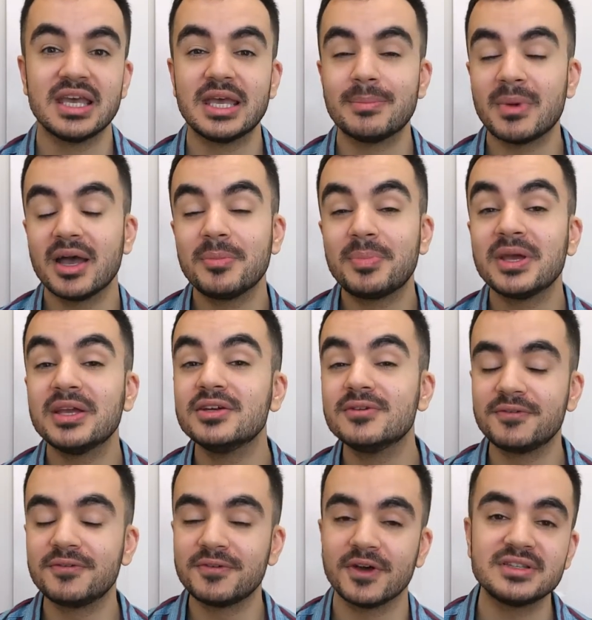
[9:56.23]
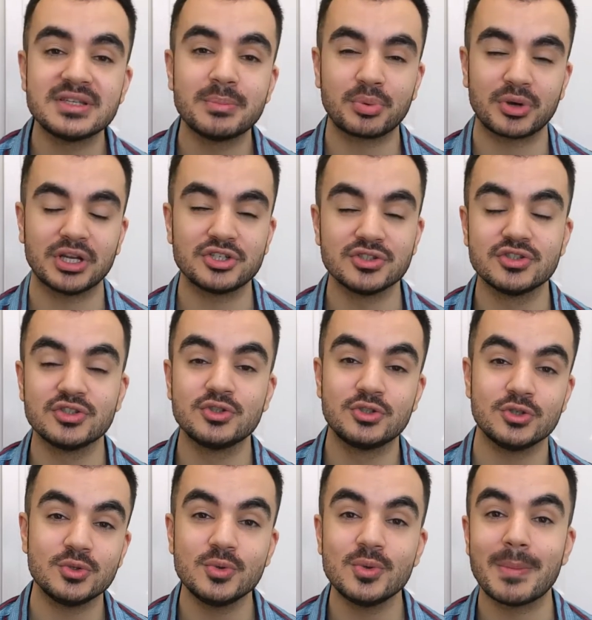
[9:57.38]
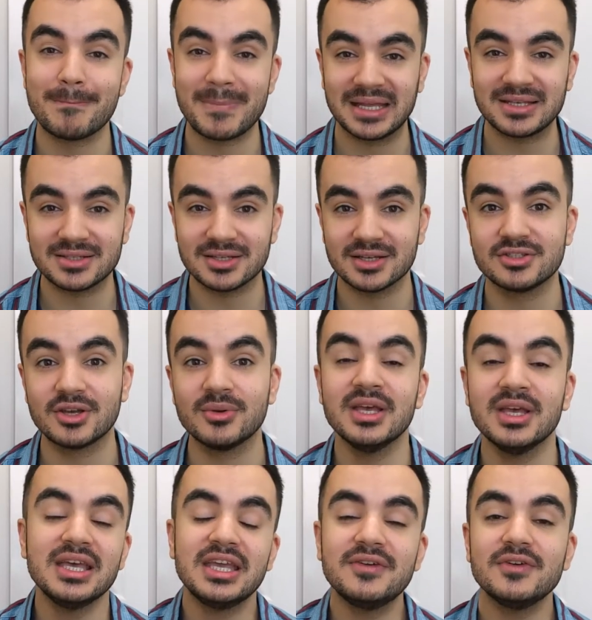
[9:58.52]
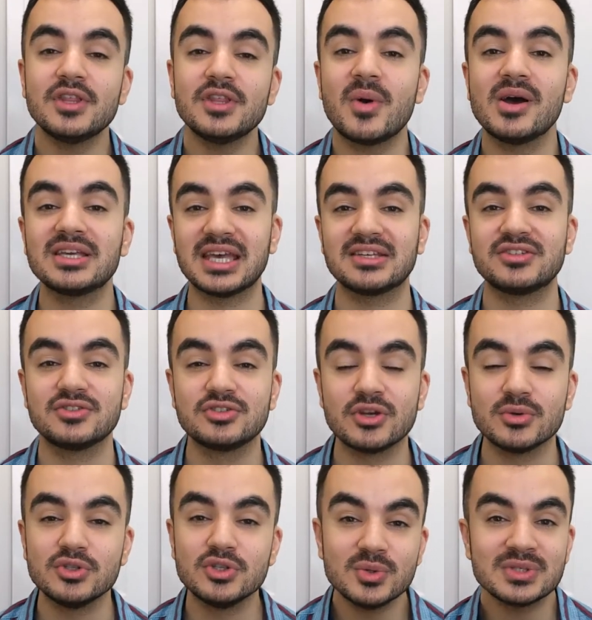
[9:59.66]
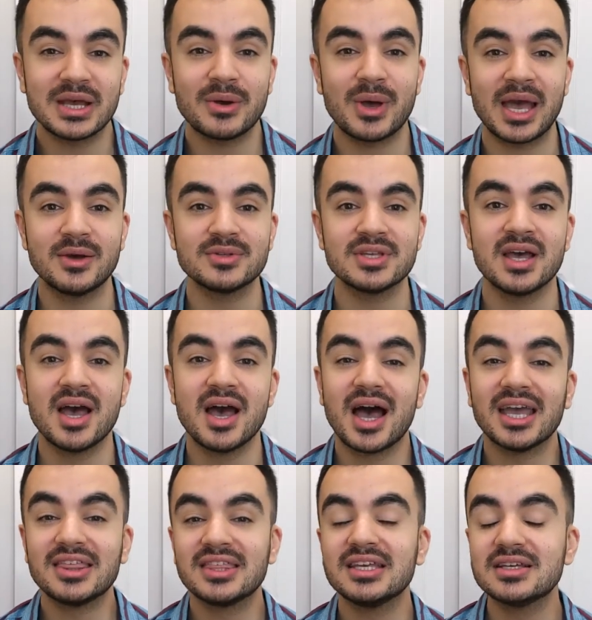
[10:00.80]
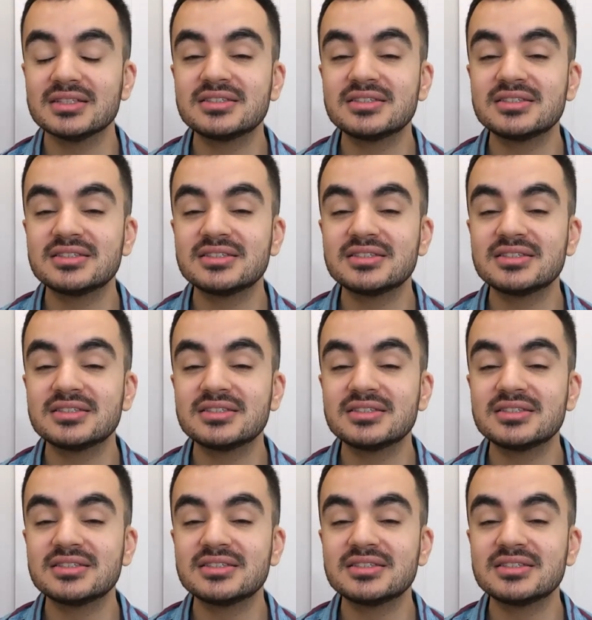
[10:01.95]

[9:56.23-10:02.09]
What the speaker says: In my opinion, first impressions do matter. So Even though our guests don't use our house, I think